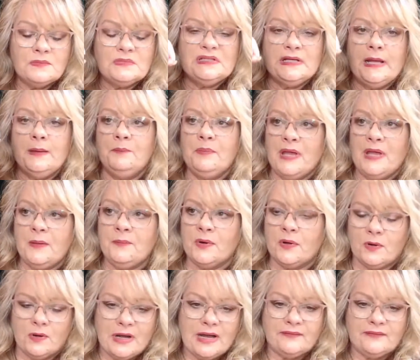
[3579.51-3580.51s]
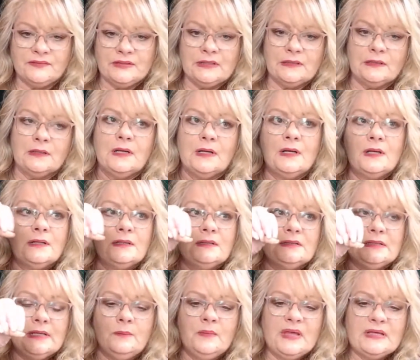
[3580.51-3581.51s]
Say paper crafting,
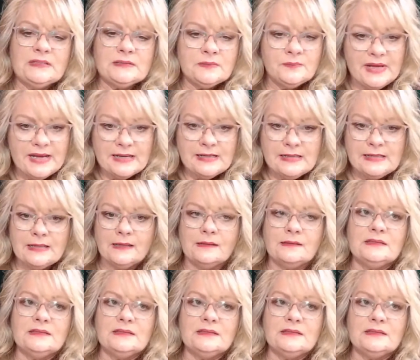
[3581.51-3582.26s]
say mixed media,